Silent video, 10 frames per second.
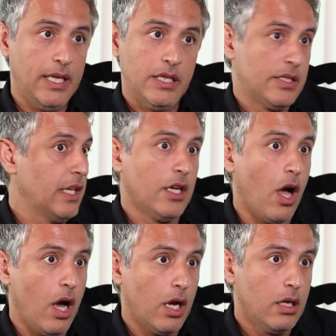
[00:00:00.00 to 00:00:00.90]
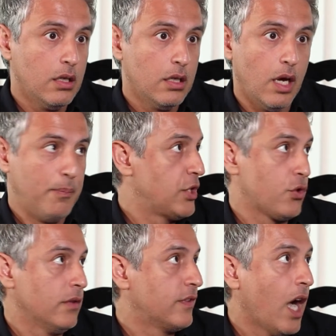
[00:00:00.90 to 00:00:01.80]
a synagogue, a
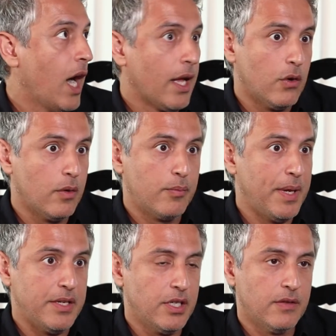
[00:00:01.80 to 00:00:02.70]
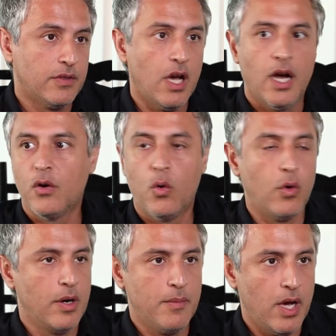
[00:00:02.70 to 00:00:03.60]
picture of God or a painting of a God,
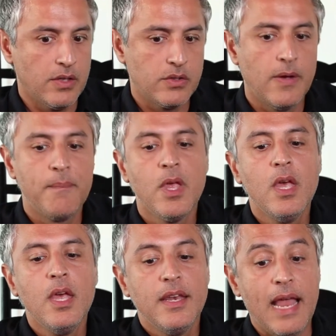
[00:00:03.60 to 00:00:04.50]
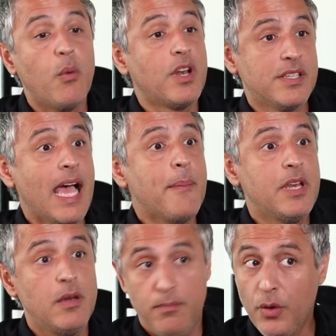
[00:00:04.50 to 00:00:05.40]
or in a mosque. Now, what has
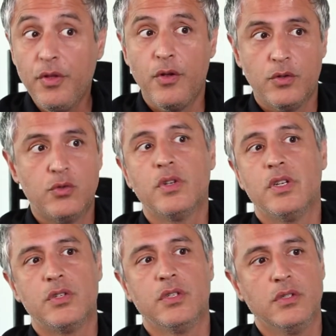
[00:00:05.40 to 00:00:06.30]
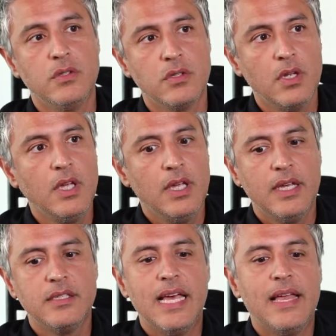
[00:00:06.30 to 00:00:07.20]
happened in both of those traditions
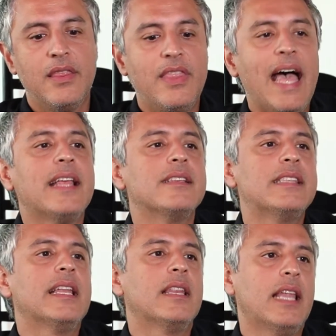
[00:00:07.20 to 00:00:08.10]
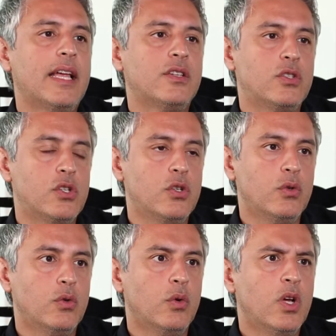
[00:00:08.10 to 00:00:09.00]
is that has then led
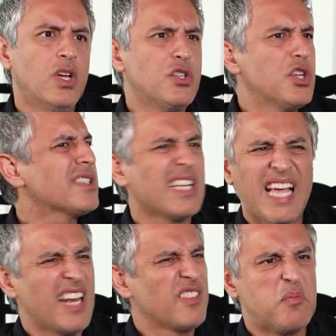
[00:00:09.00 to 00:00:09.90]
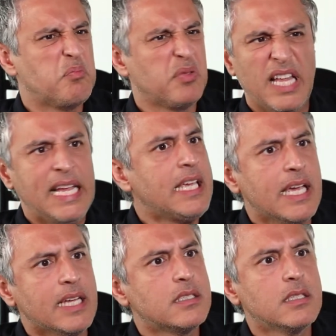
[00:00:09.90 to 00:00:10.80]
to just a kind of a
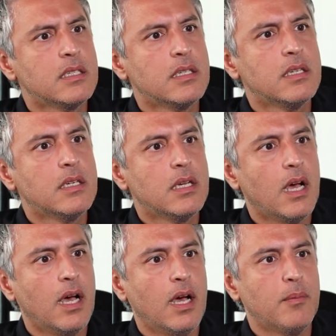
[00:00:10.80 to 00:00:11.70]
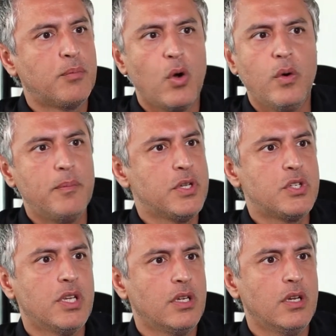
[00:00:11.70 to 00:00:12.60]
blanket
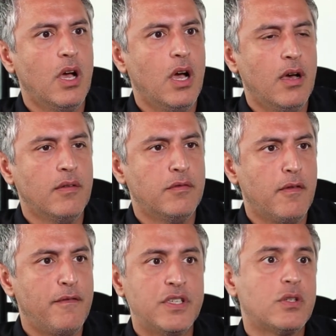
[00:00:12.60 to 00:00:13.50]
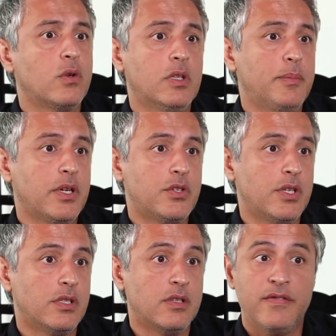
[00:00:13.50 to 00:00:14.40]
prohibition of physical
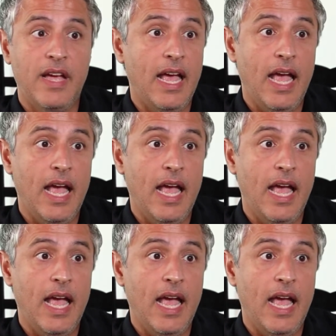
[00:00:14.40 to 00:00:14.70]
depictions of